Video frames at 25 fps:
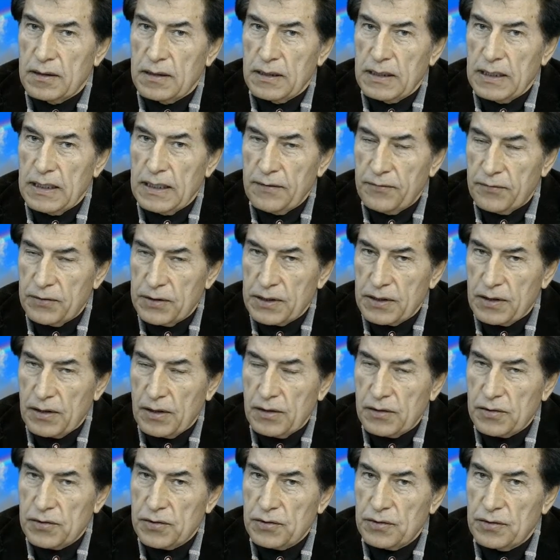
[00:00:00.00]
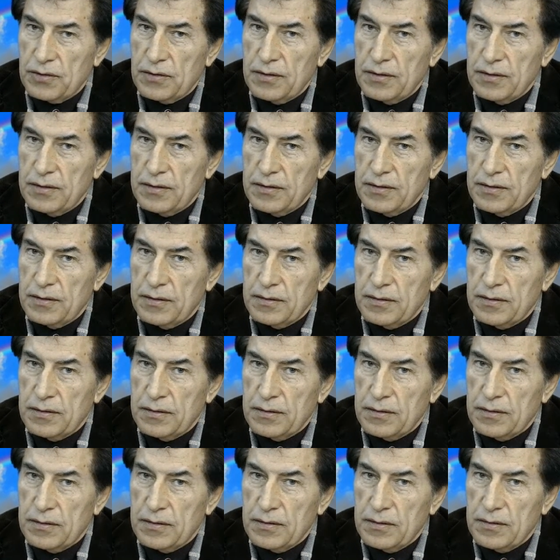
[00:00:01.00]
every culture
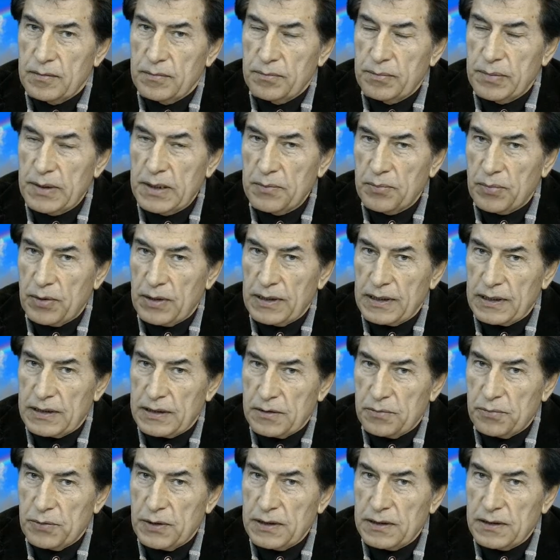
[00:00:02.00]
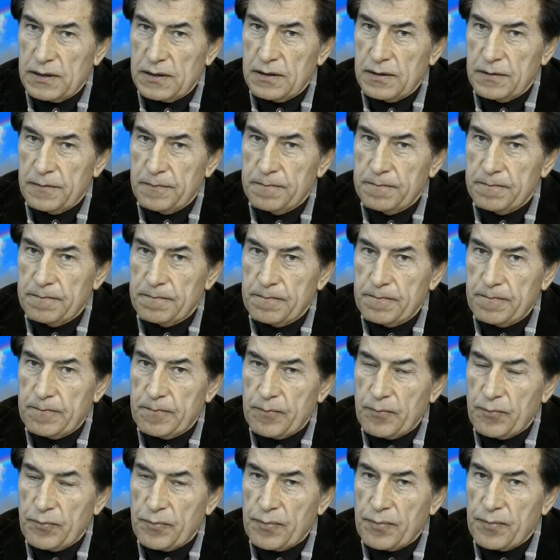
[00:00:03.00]
people express
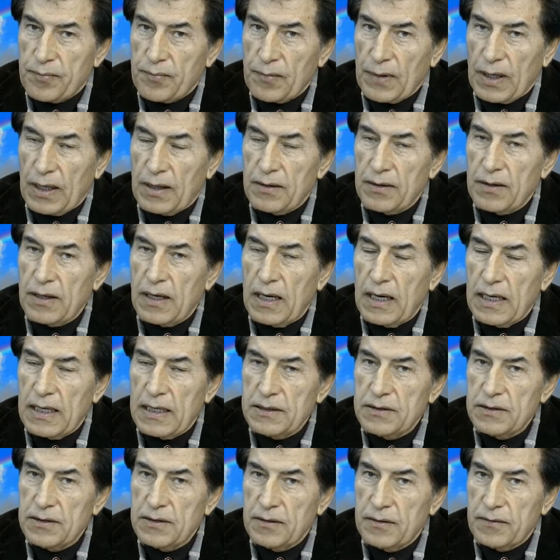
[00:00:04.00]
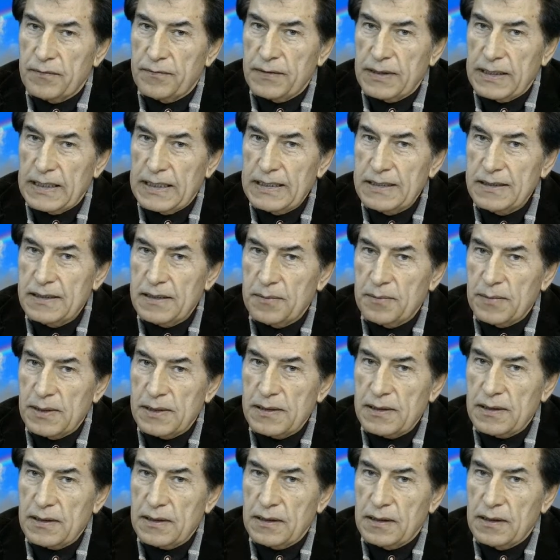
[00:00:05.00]
the idea of
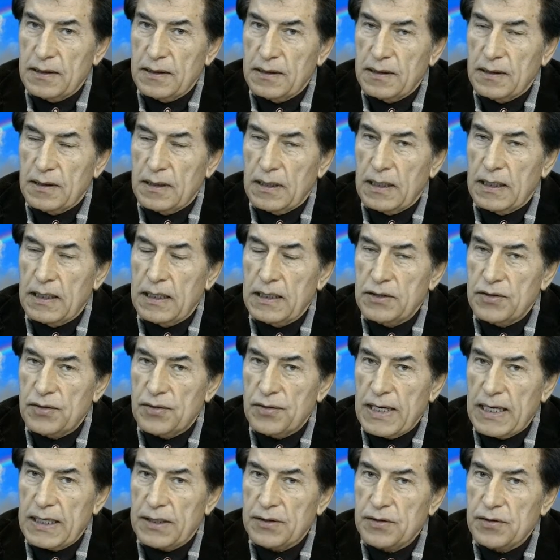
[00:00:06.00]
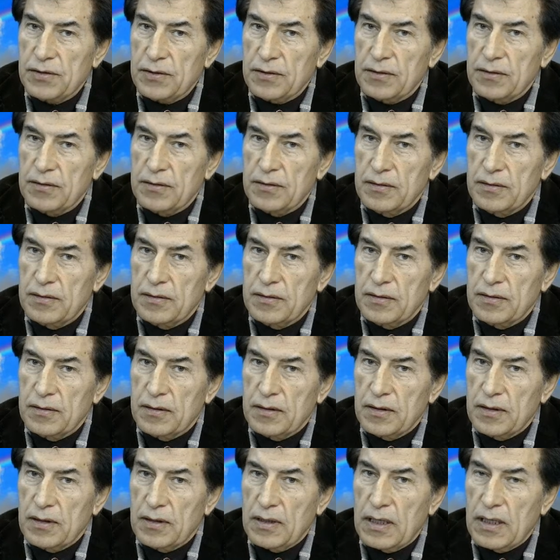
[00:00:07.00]
intimacy and attraction
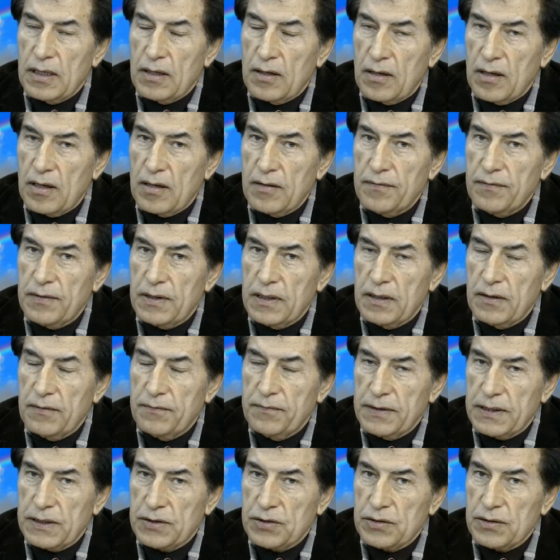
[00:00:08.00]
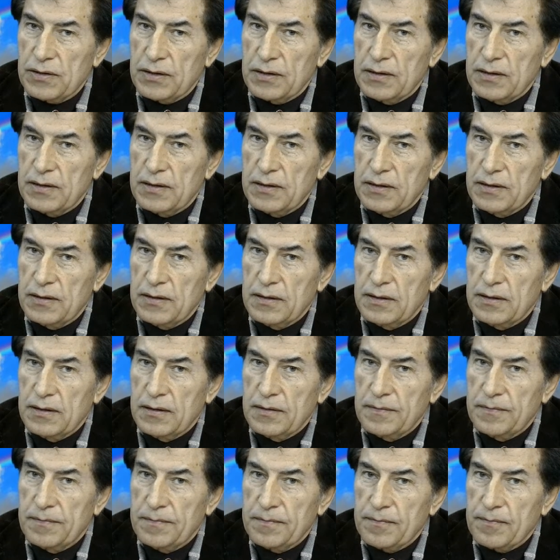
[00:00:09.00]
and love and affection
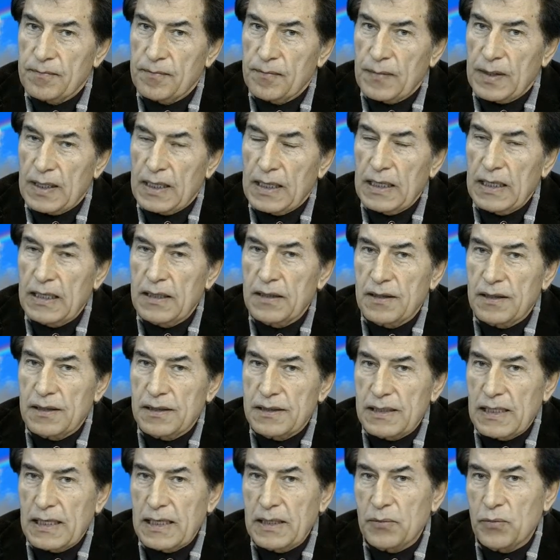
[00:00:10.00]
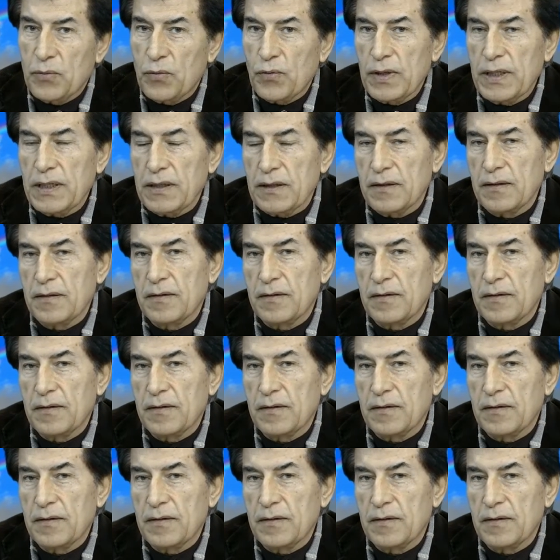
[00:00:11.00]
in the same way.